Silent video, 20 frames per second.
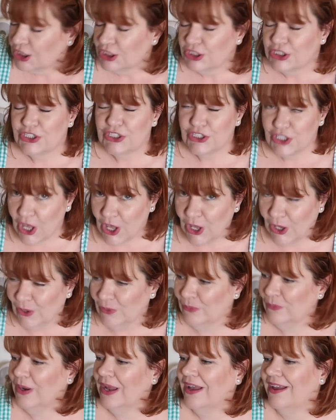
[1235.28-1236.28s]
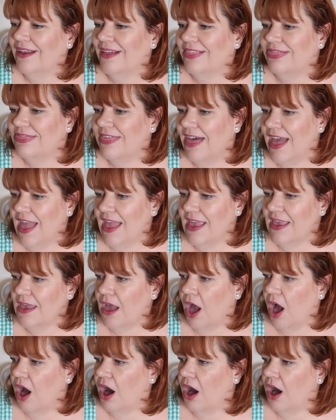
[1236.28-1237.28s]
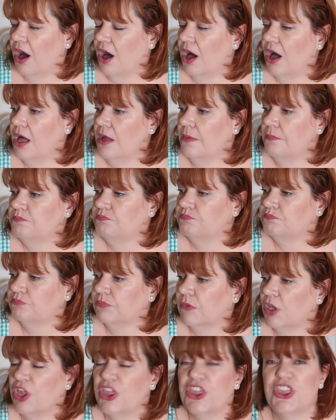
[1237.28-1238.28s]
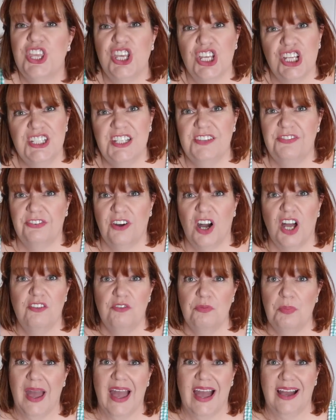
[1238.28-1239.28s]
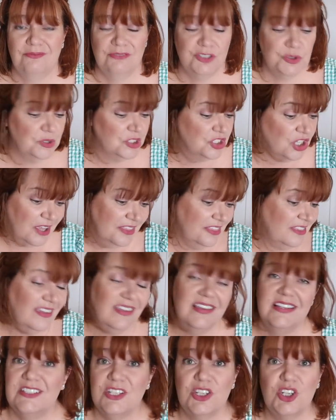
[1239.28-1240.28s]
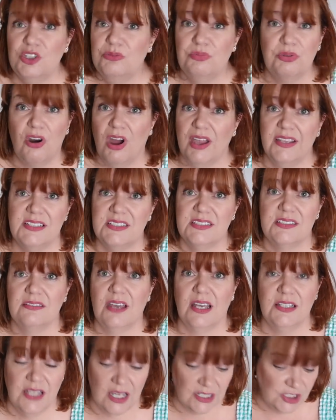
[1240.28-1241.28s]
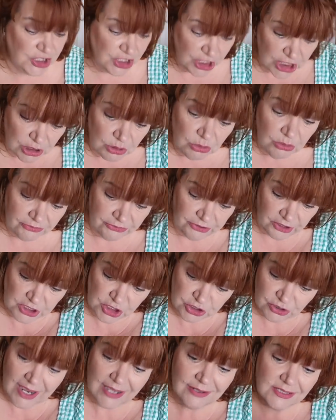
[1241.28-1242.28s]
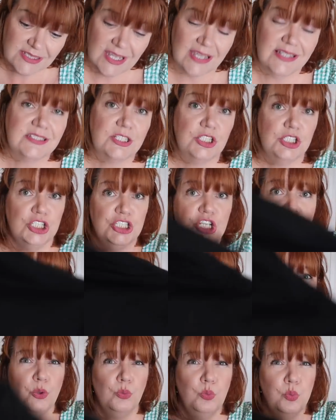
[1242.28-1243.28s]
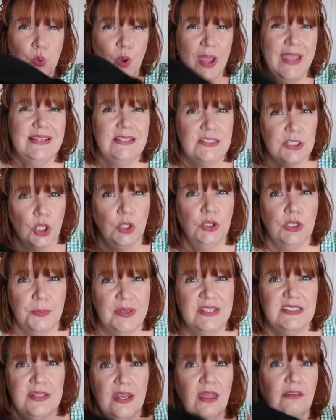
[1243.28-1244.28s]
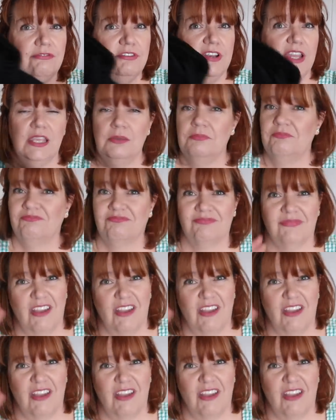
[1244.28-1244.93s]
So they are £35, which I think is a good price. I do. For a trouser, it's good. The weight on them is lovely.